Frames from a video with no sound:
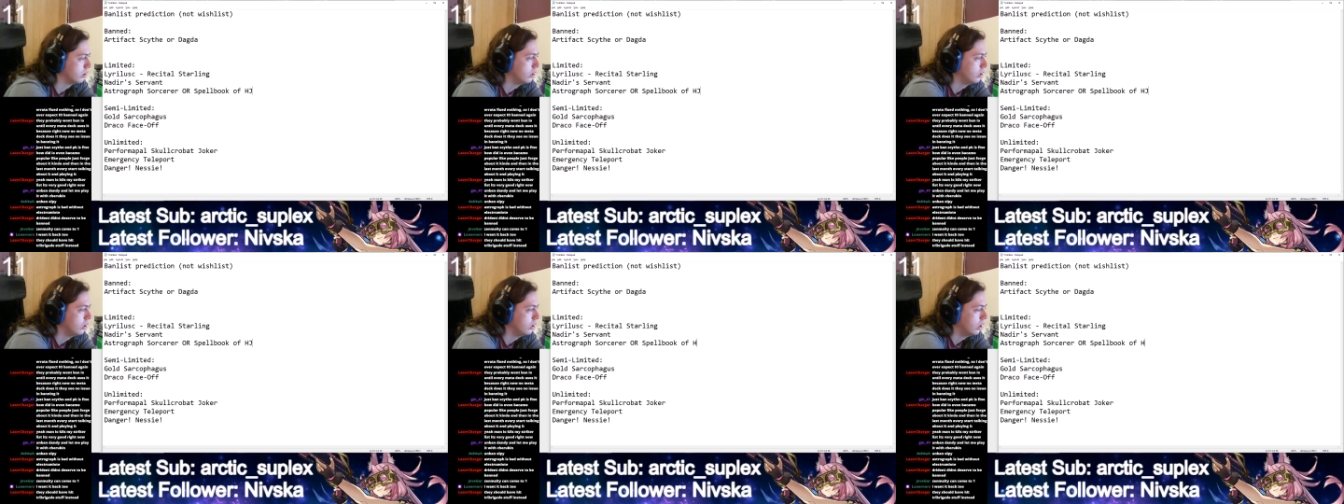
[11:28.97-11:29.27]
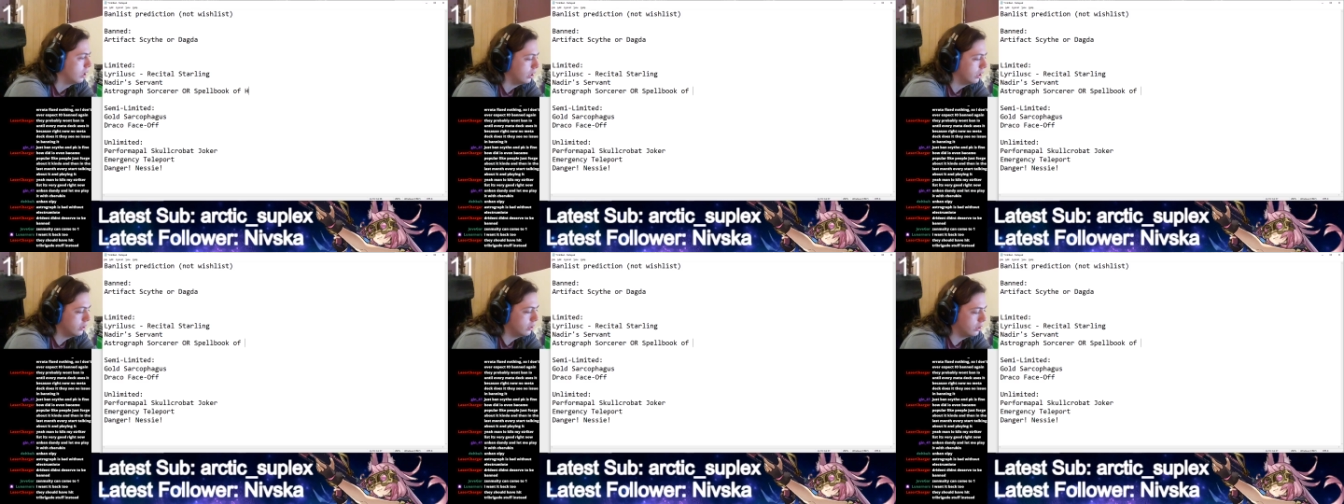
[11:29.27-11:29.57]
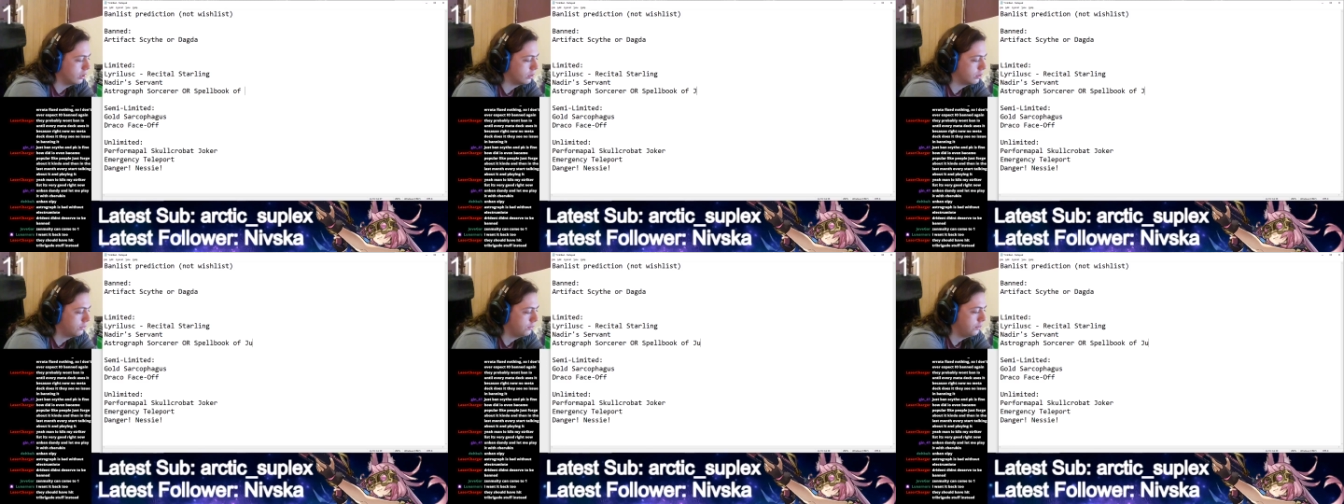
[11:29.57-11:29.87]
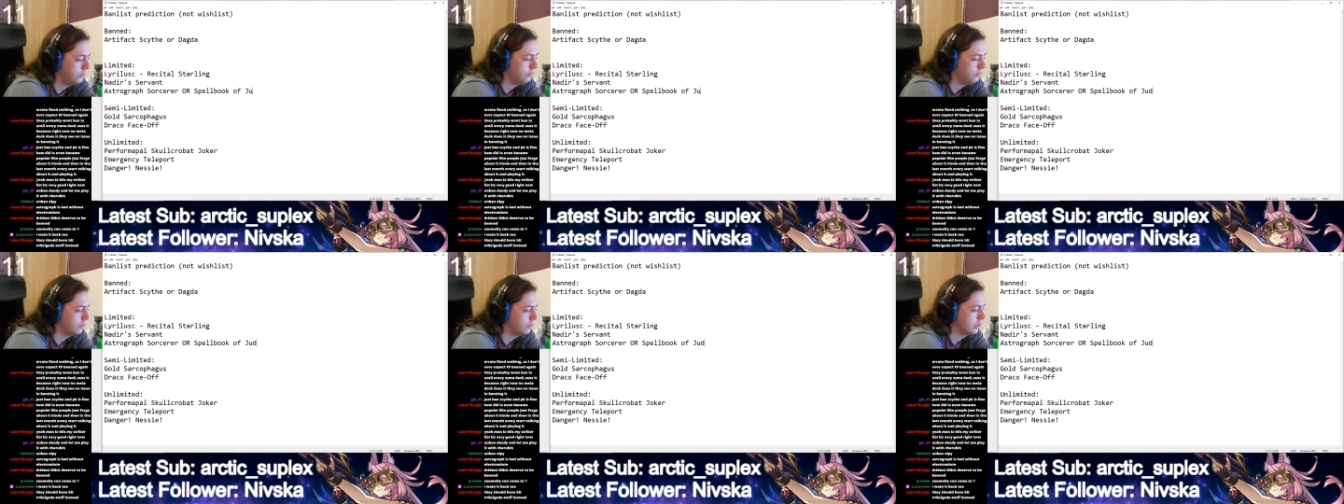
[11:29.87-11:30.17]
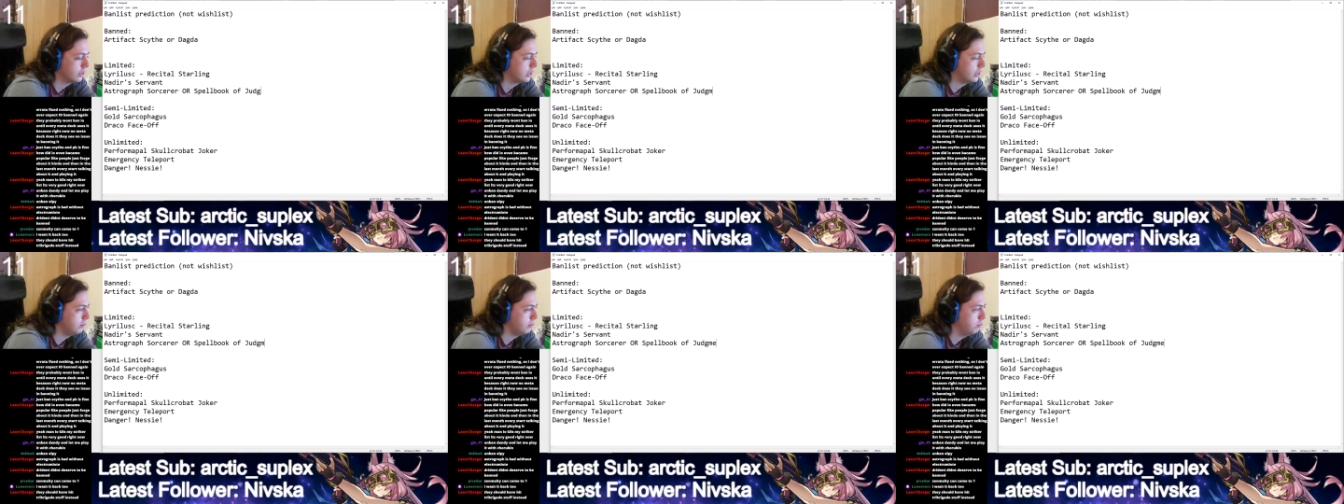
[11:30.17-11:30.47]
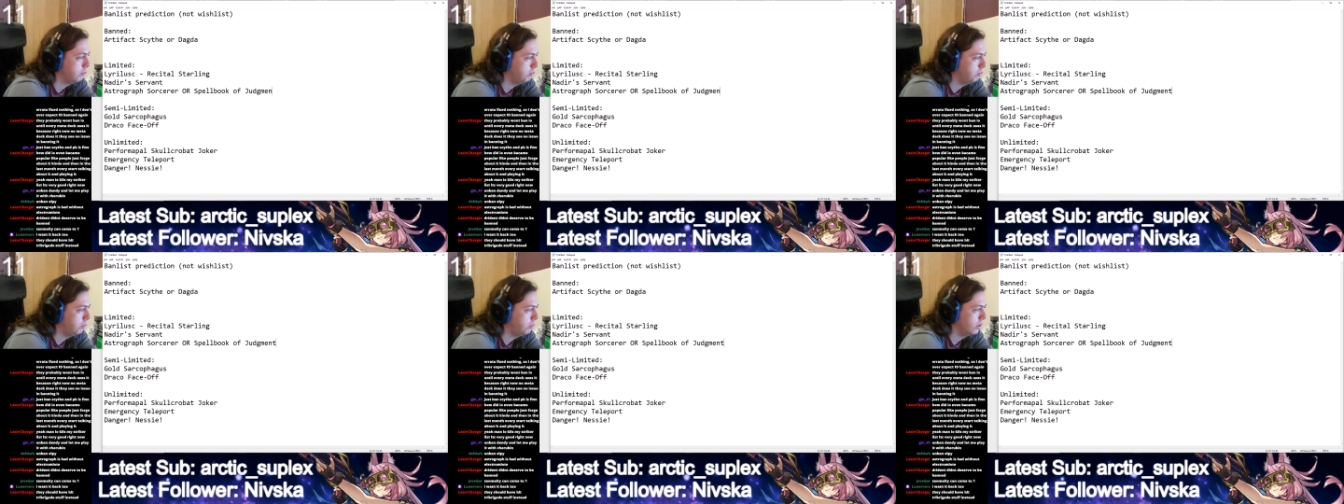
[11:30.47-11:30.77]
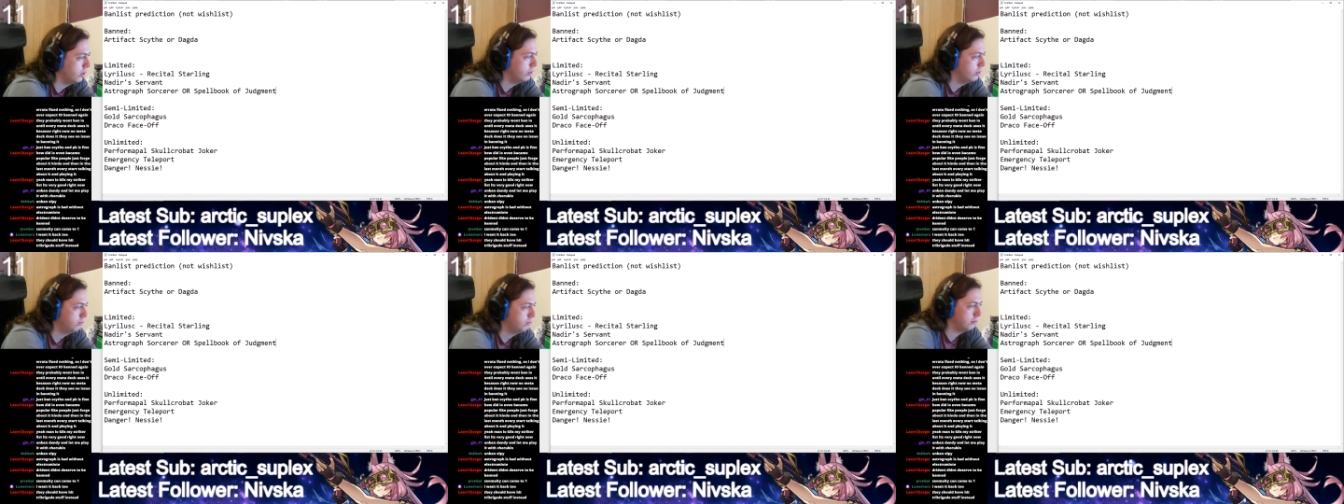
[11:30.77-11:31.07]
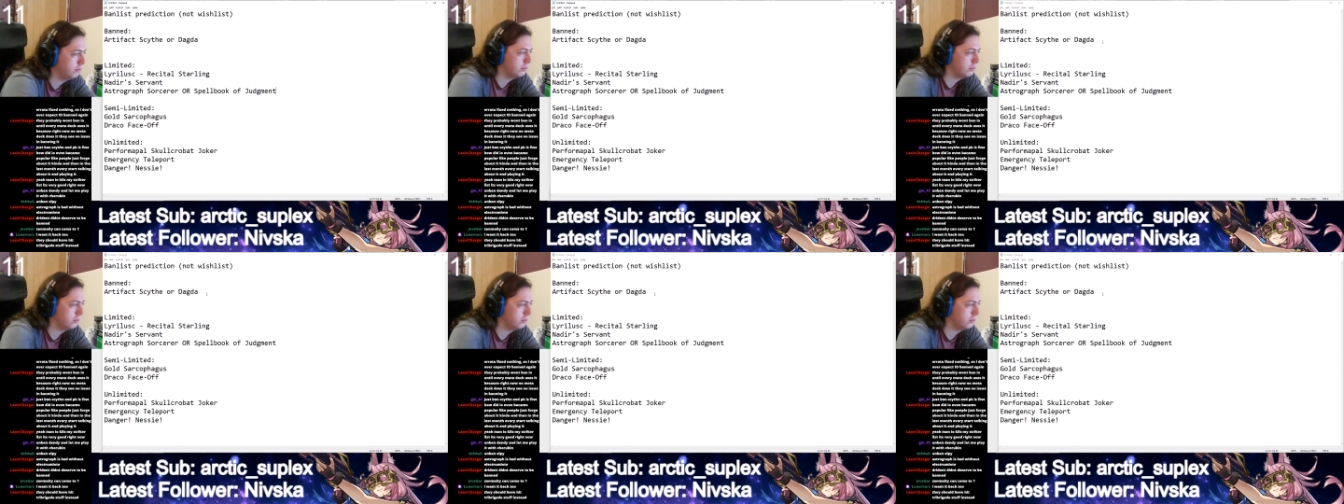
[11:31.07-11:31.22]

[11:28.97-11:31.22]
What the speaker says: I don't think we'll see both, but we'll